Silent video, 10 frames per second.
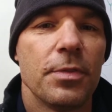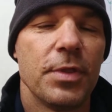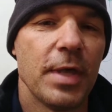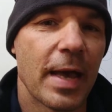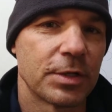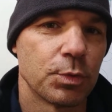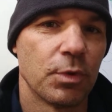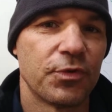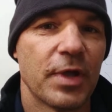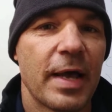the
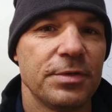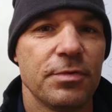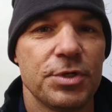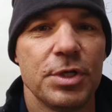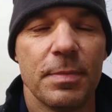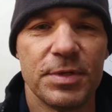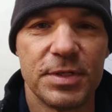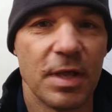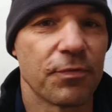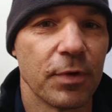actual size of the shim is
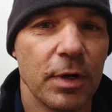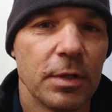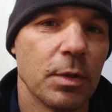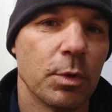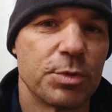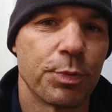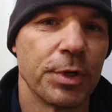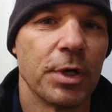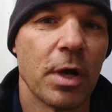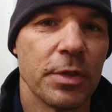different than what's
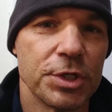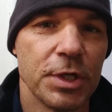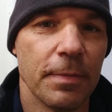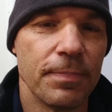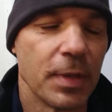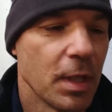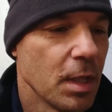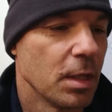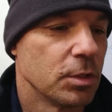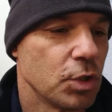printed on the shim.
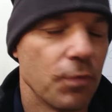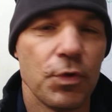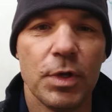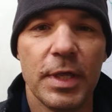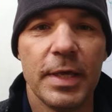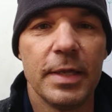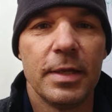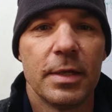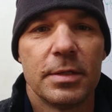So if you need,